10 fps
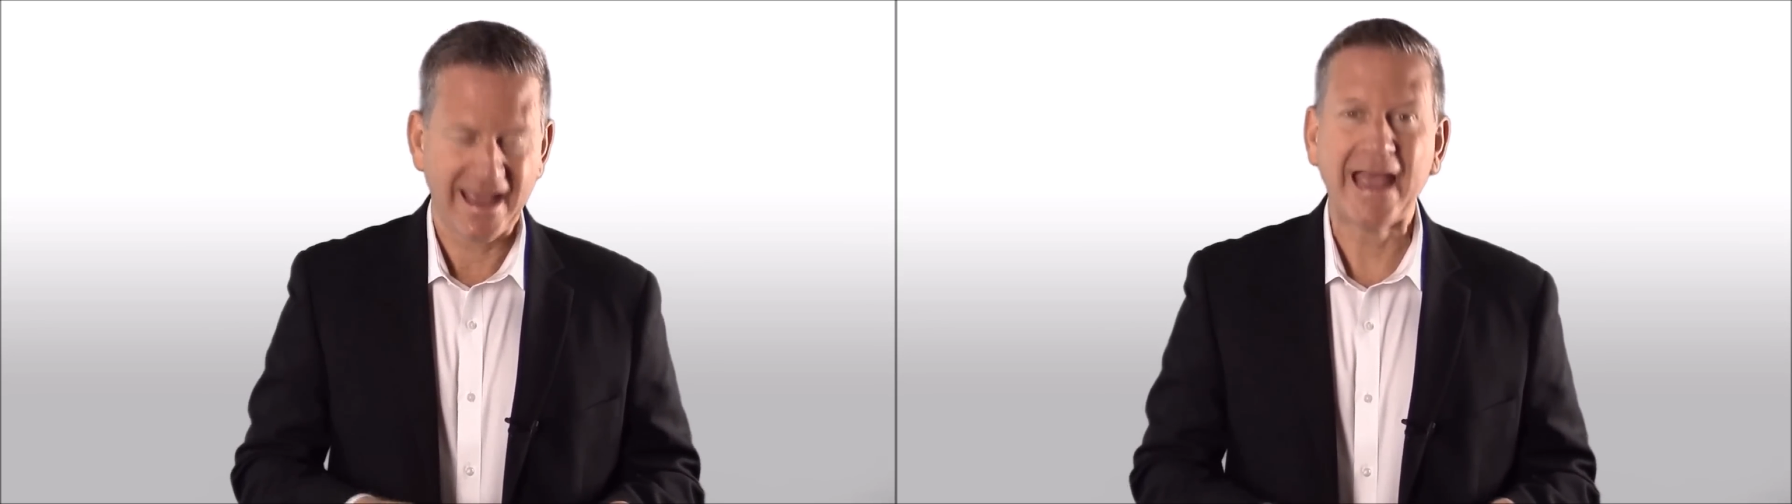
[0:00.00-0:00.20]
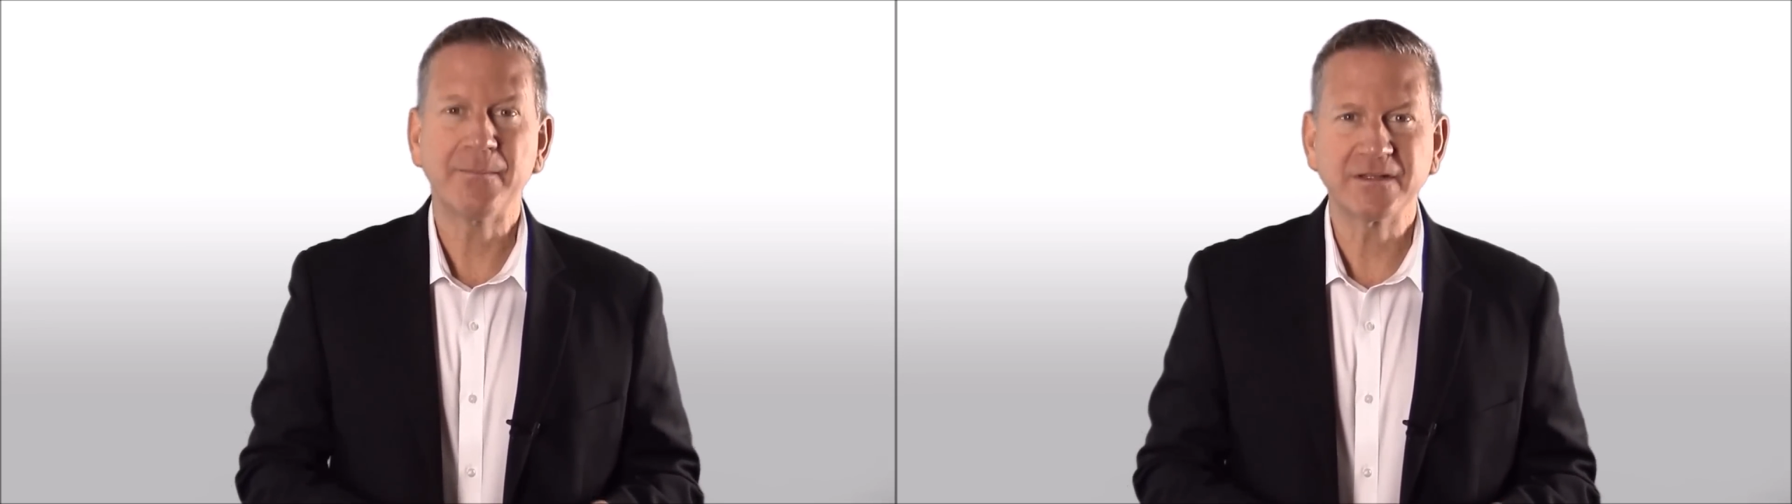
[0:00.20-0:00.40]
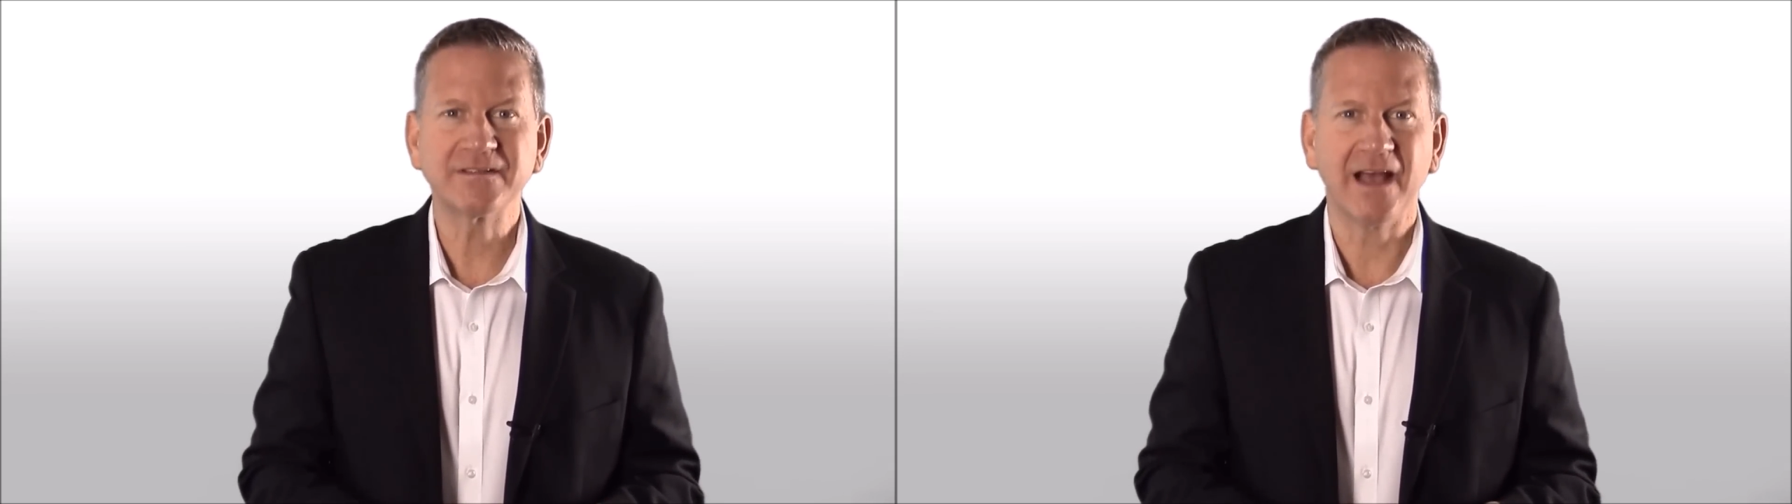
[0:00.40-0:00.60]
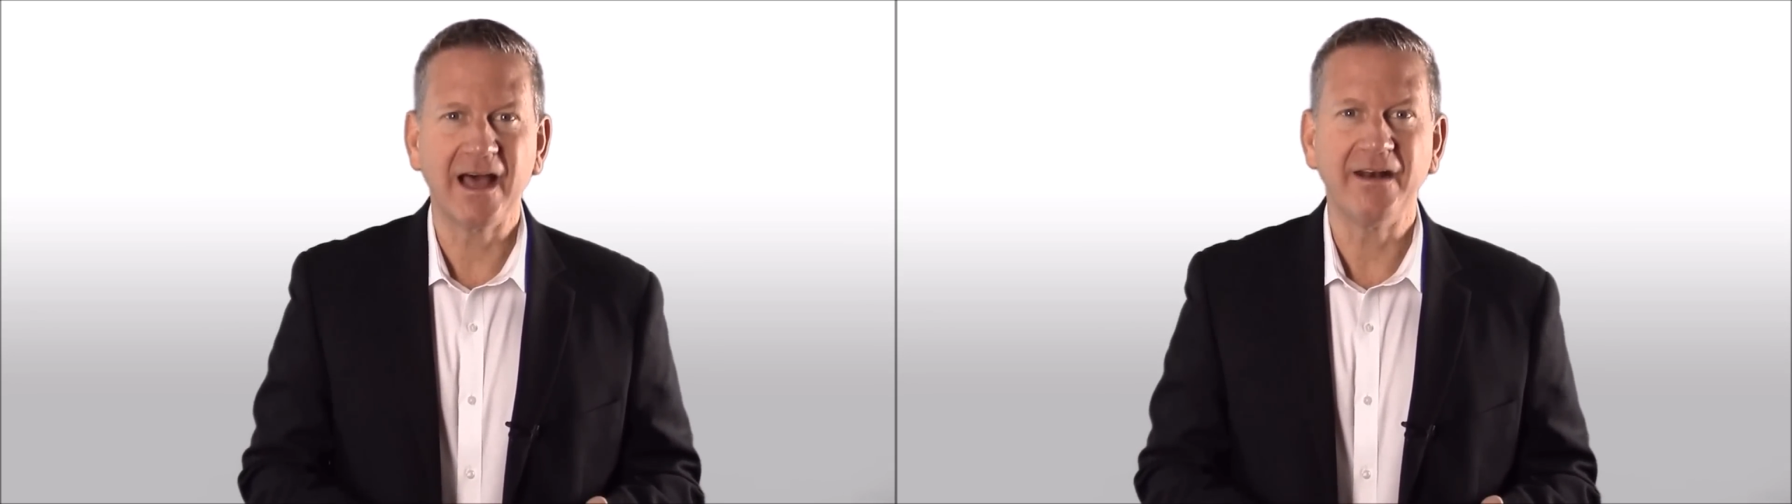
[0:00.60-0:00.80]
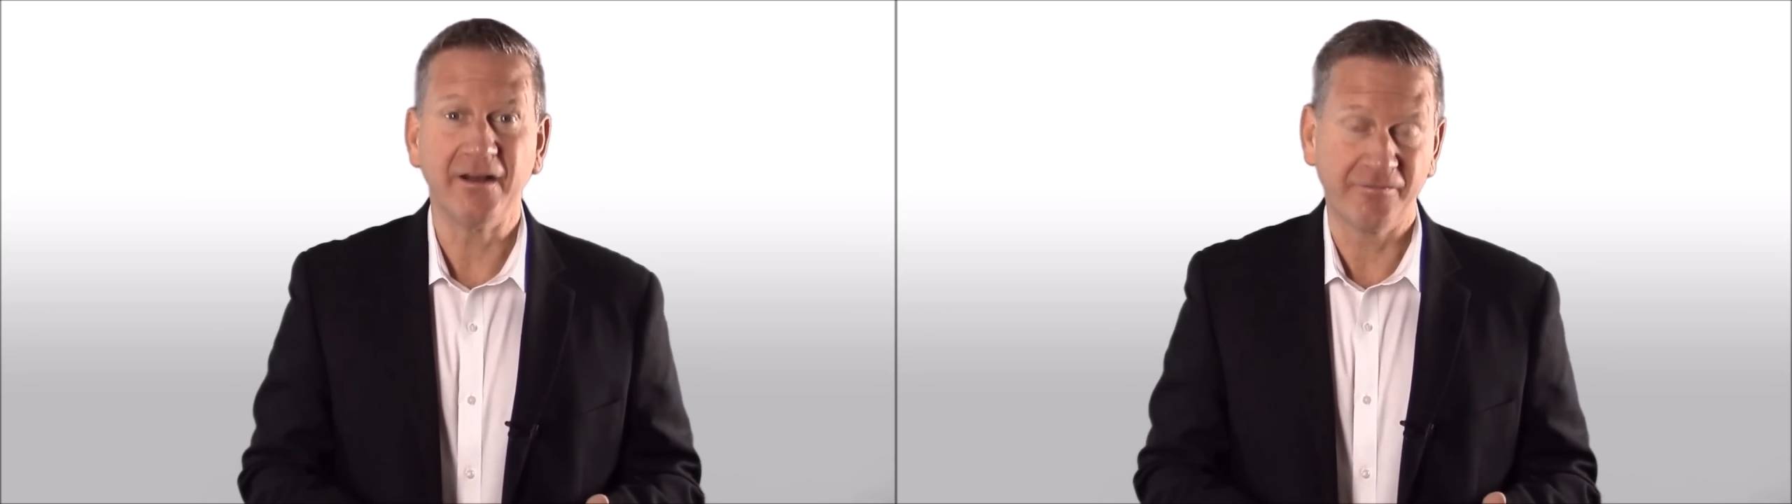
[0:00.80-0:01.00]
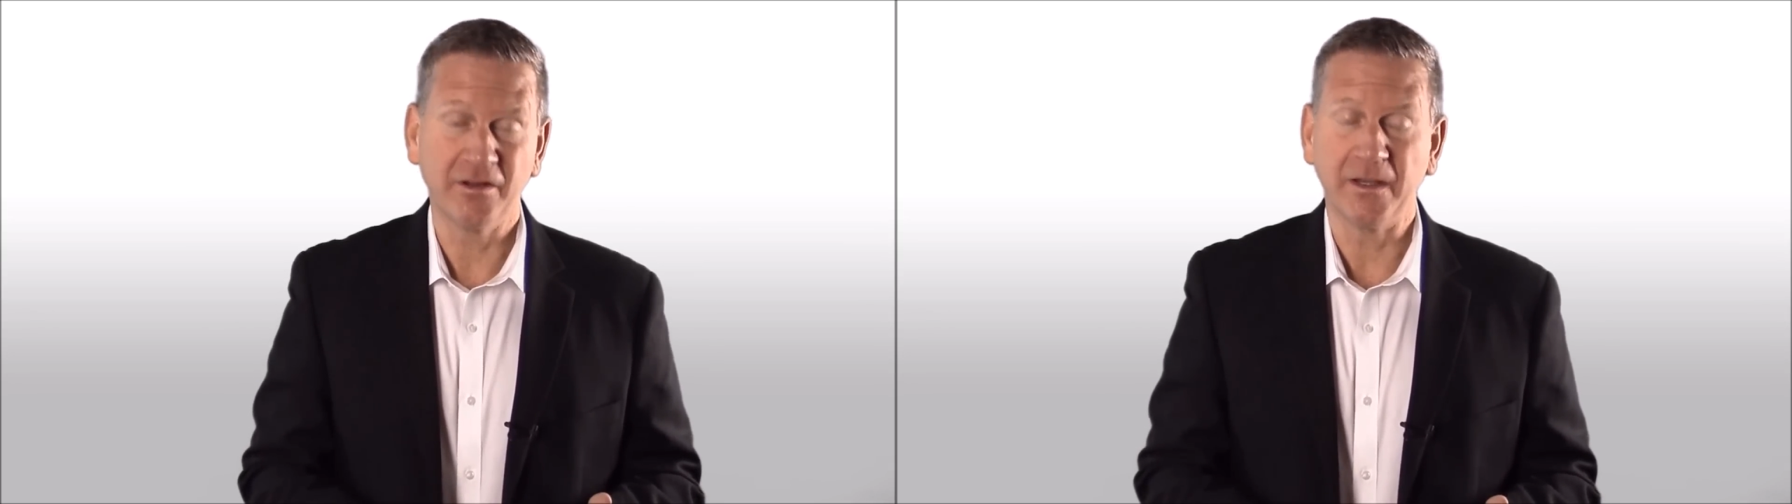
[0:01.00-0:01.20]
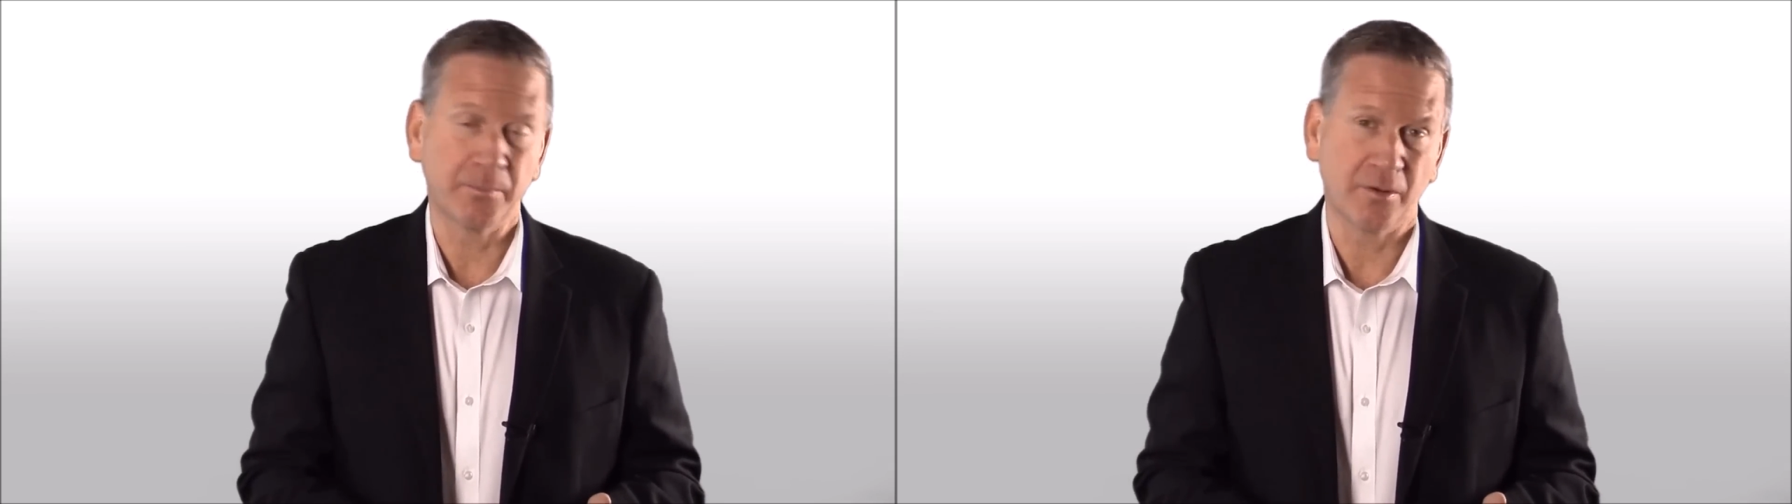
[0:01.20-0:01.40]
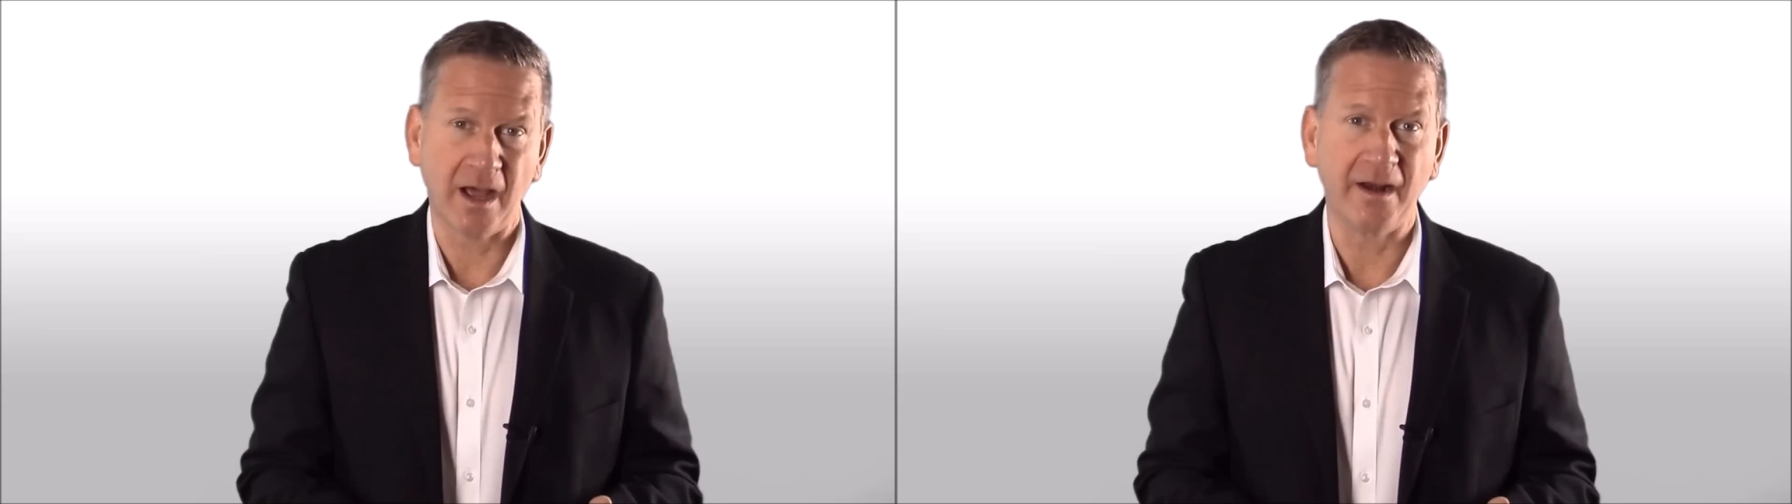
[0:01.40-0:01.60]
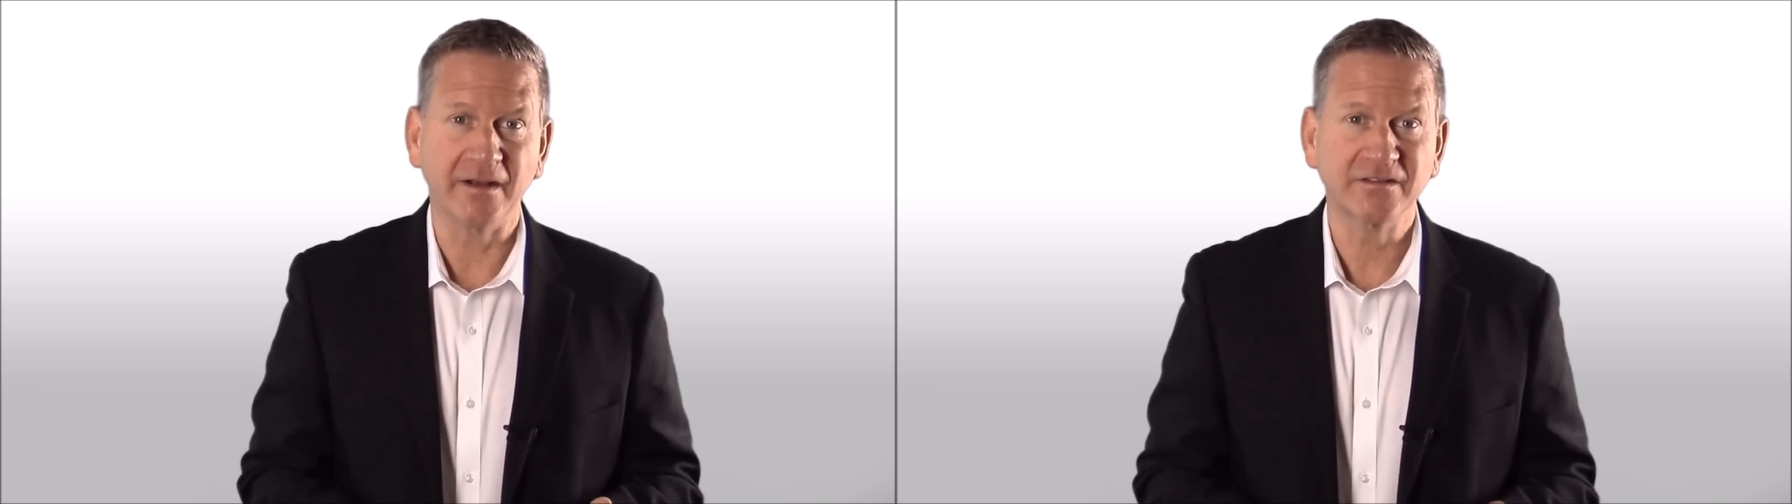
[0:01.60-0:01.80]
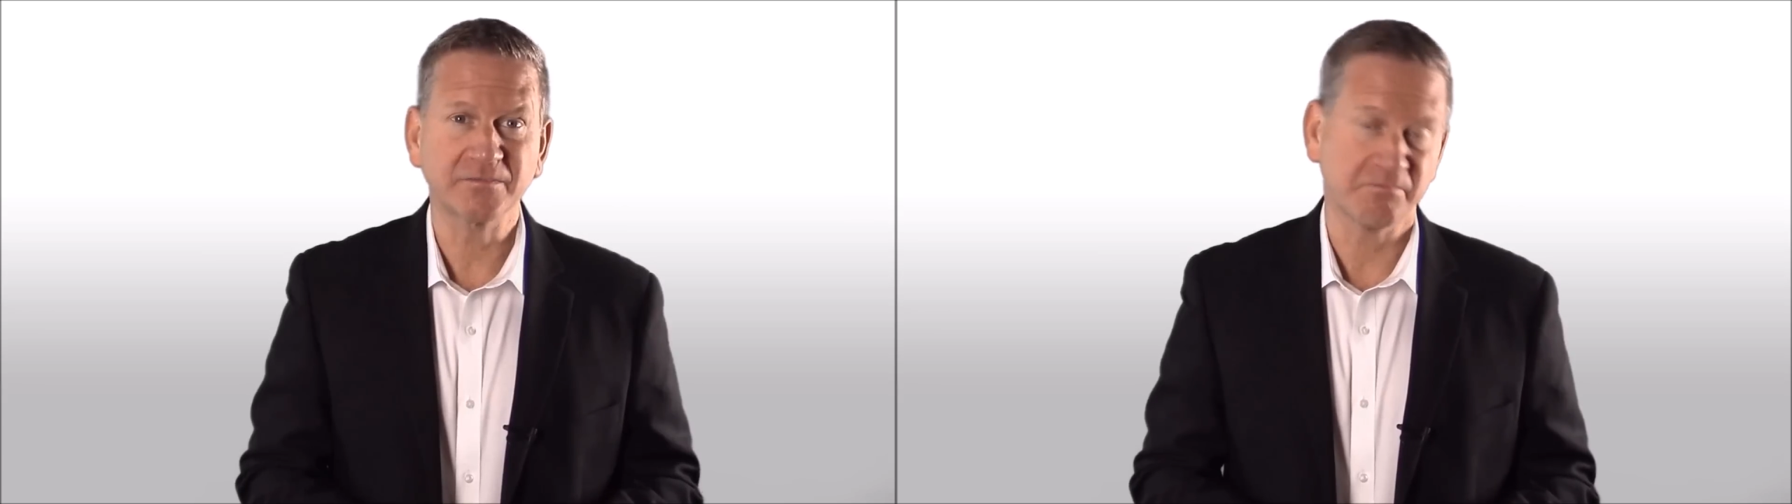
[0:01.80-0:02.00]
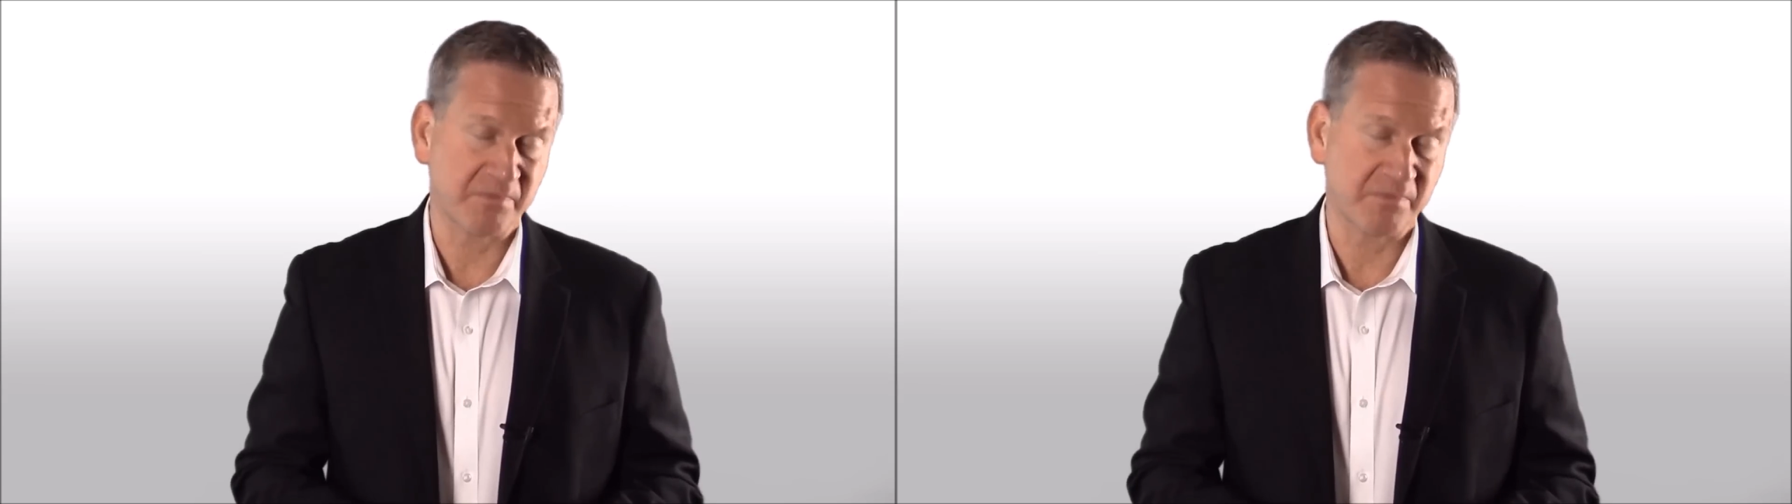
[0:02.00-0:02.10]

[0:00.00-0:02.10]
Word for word: Amazon affiliate products,